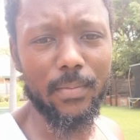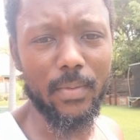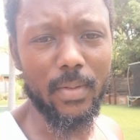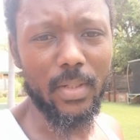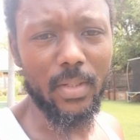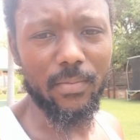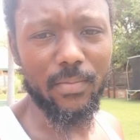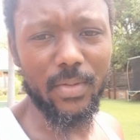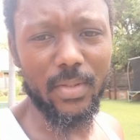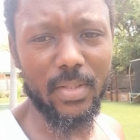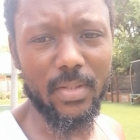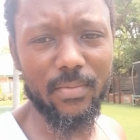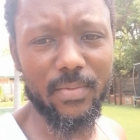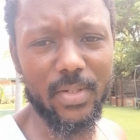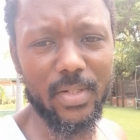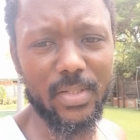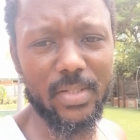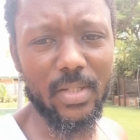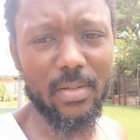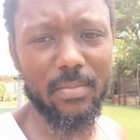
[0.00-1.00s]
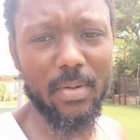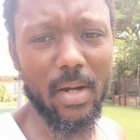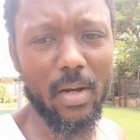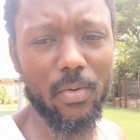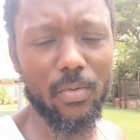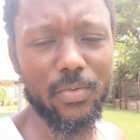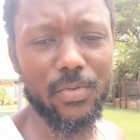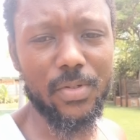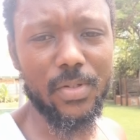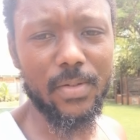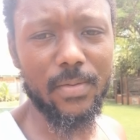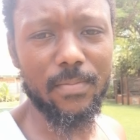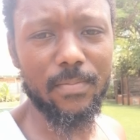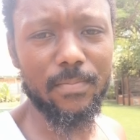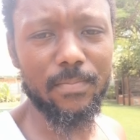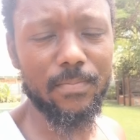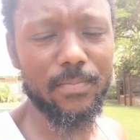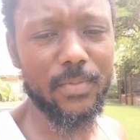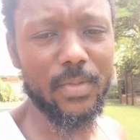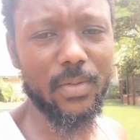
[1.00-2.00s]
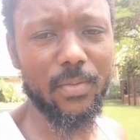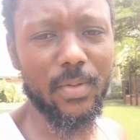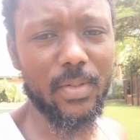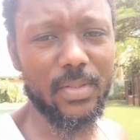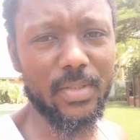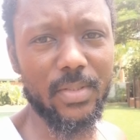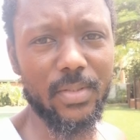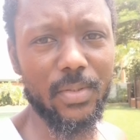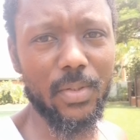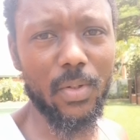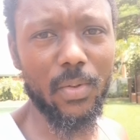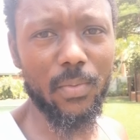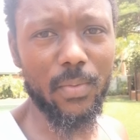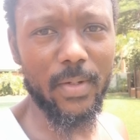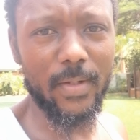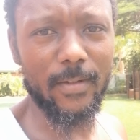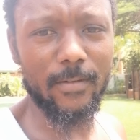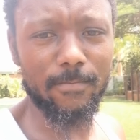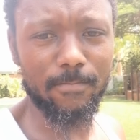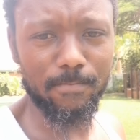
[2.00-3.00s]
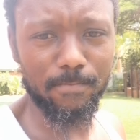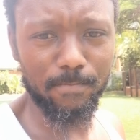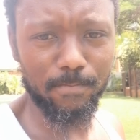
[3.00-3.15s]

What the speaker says: We live in the very same house. There wasn't no way.